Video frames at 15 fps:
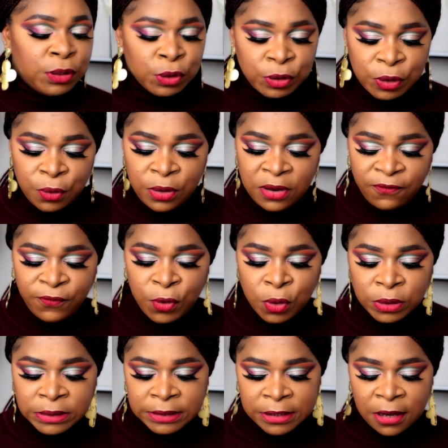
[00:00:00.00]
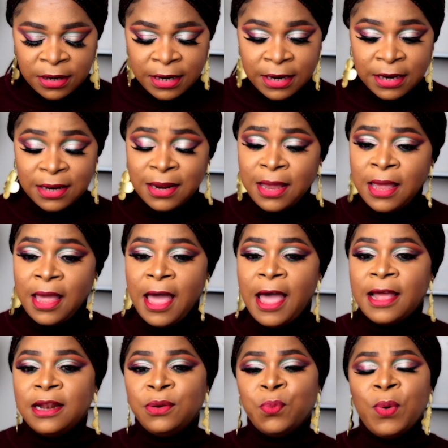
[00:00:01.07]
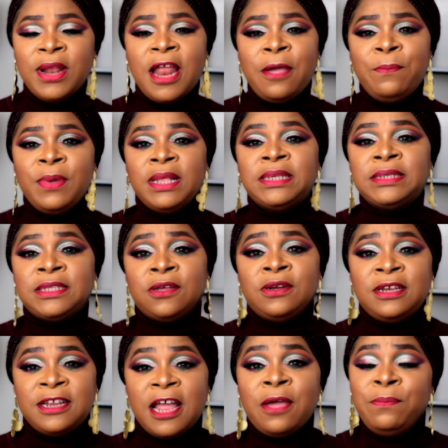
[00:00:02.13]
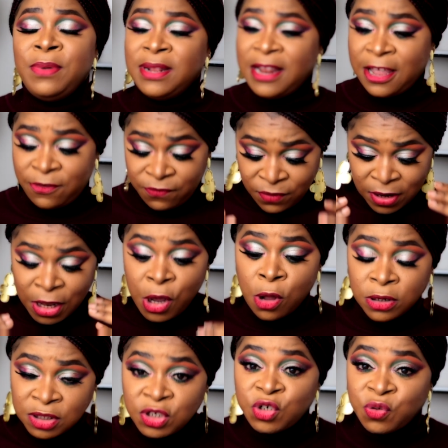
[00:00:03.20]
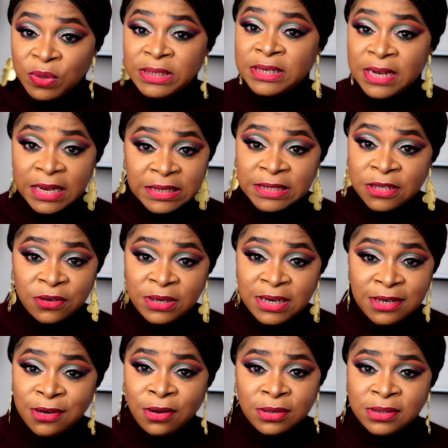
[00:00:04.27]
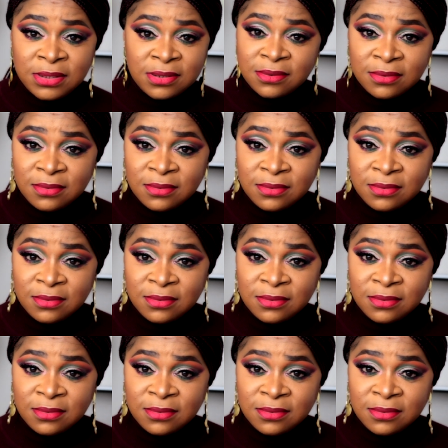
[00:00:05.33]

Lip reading: So if you're studying, and when I mean studying, I mean like really concentrating and studying, not